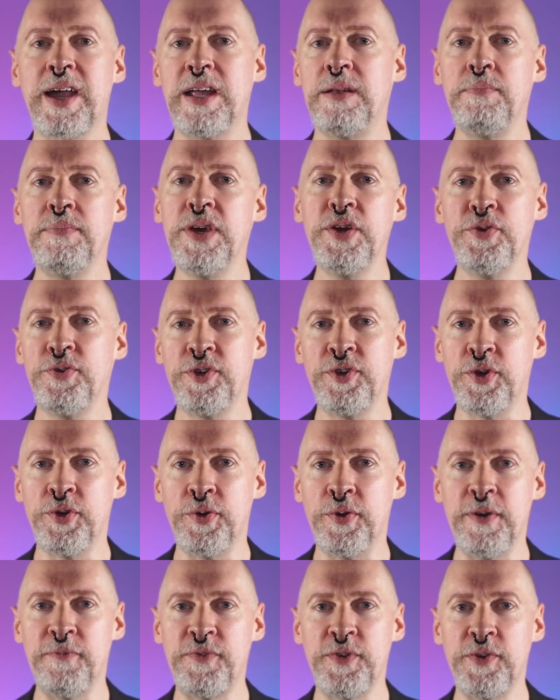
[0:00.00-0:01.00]
and mute
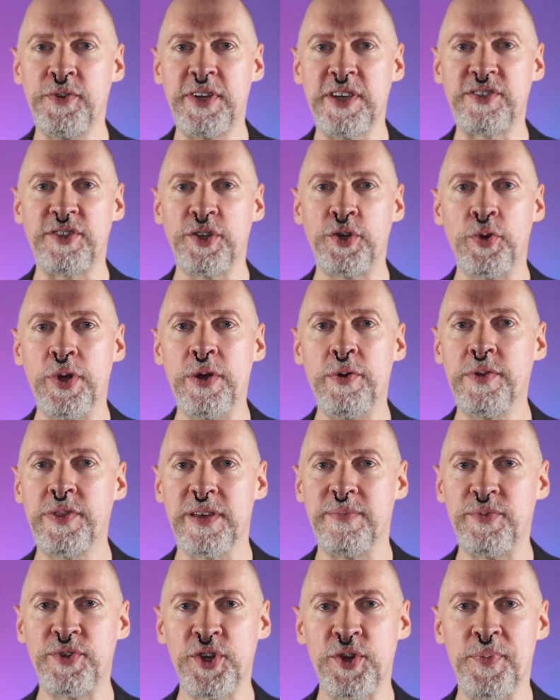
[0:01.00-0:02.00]
you if you disagree with
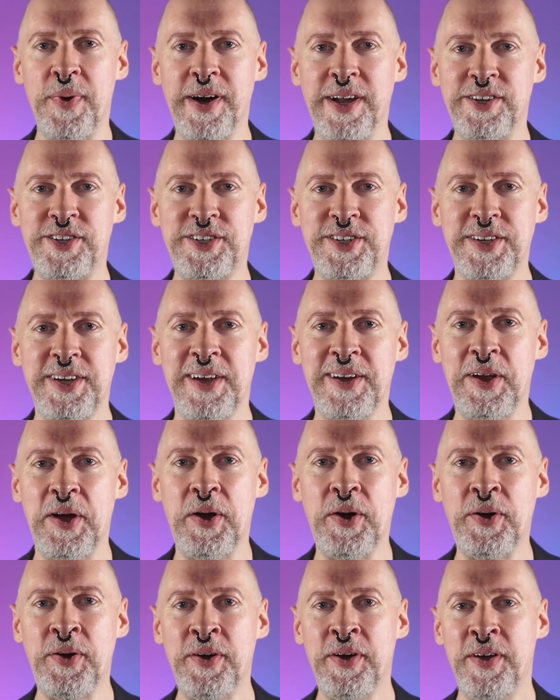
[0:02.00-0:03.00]
him too much, you
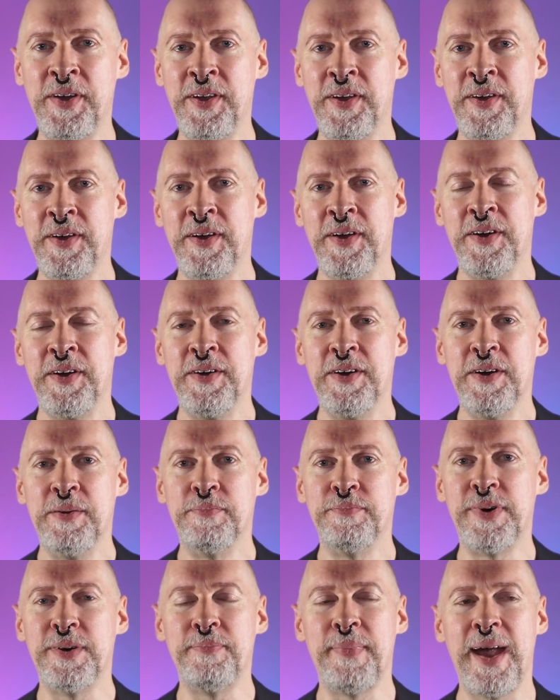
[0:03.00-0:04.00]
know.
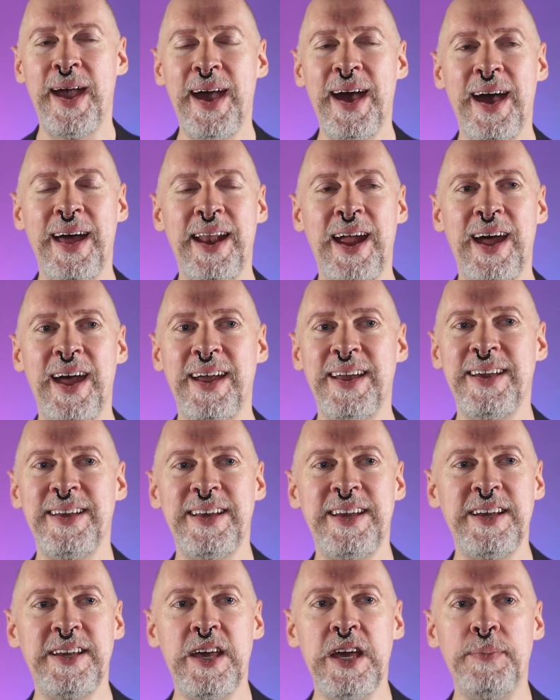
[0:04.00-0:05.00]
But man, uh, he,
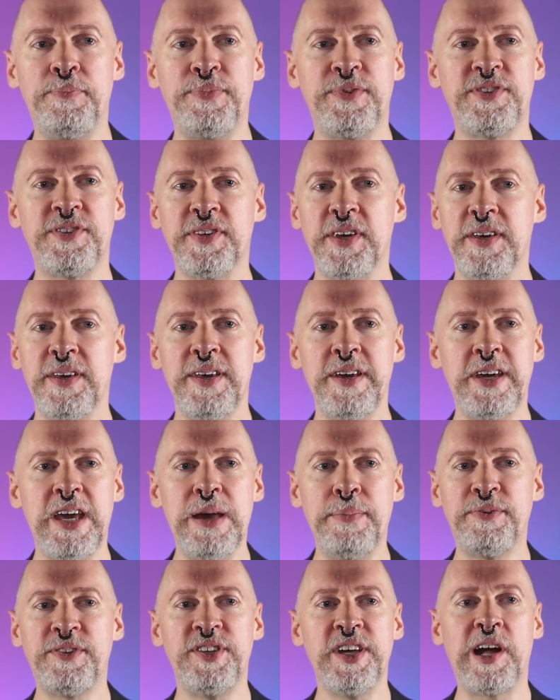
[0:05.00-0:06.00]
he keeps he
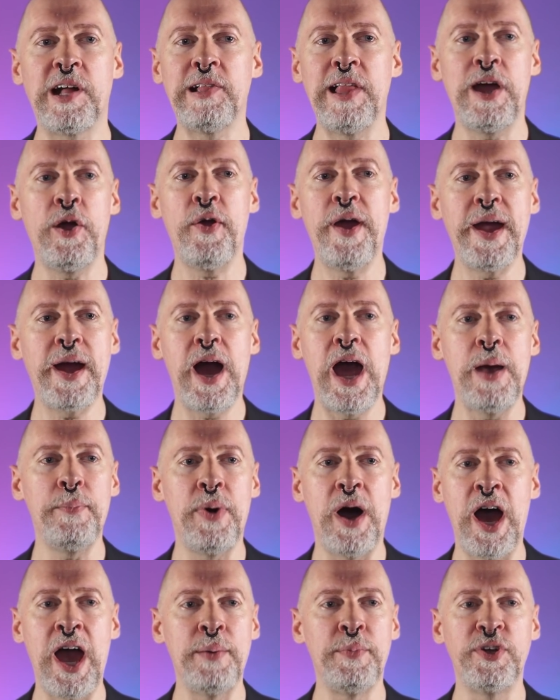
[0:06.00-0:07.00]
keeps declaring
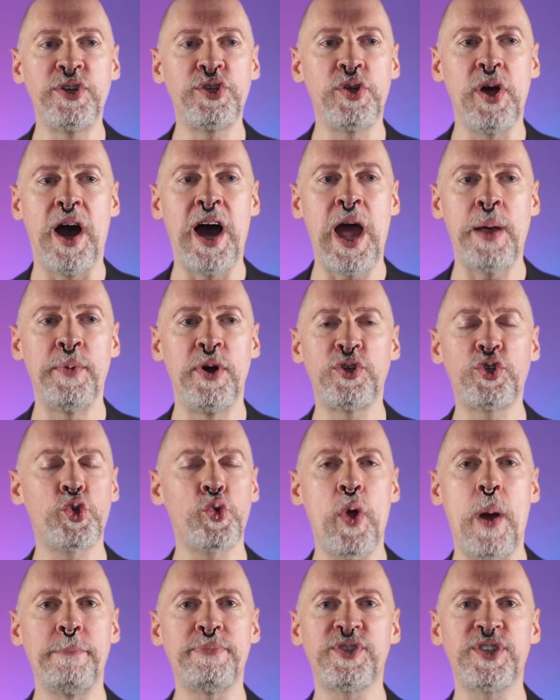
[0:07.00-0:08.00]
I'm I'm a I'm a
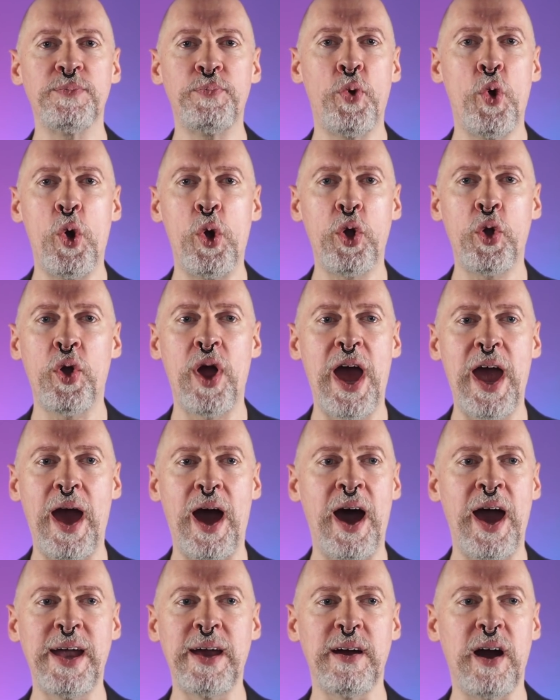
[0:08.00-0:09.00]
Trump supporter. I
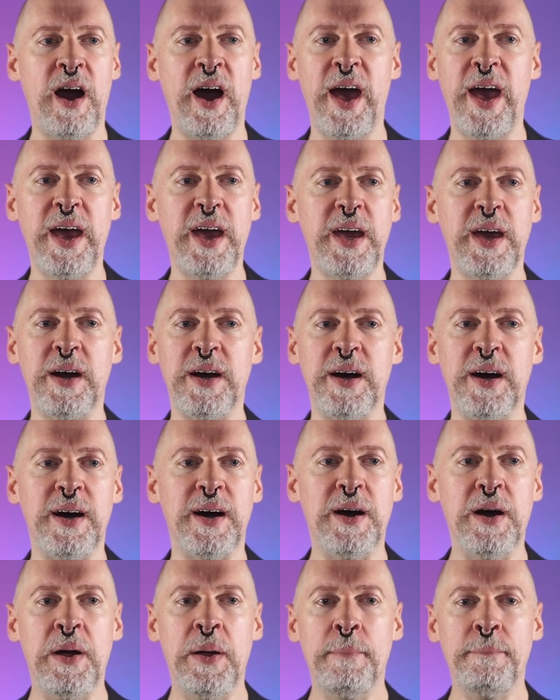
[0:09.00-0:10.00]
I I uh,